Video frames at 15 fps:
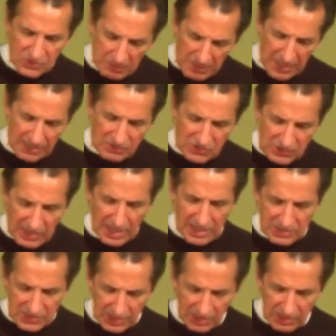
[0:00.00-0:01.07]
man
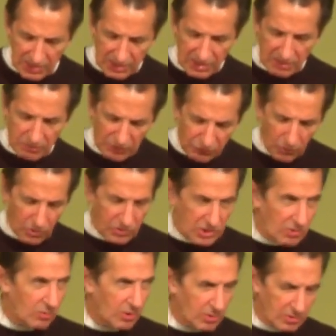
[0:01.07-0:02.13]
stands here before
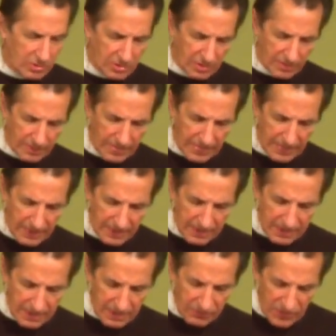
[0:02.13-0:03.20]
you whole.
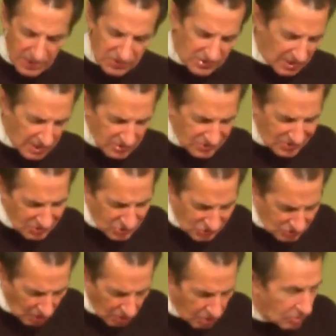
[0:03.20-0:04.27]
This is the
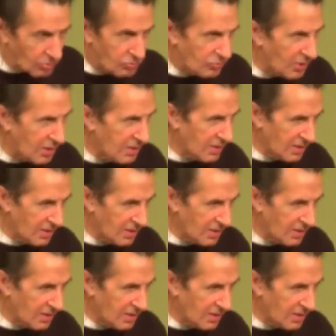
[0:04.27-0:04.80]
stone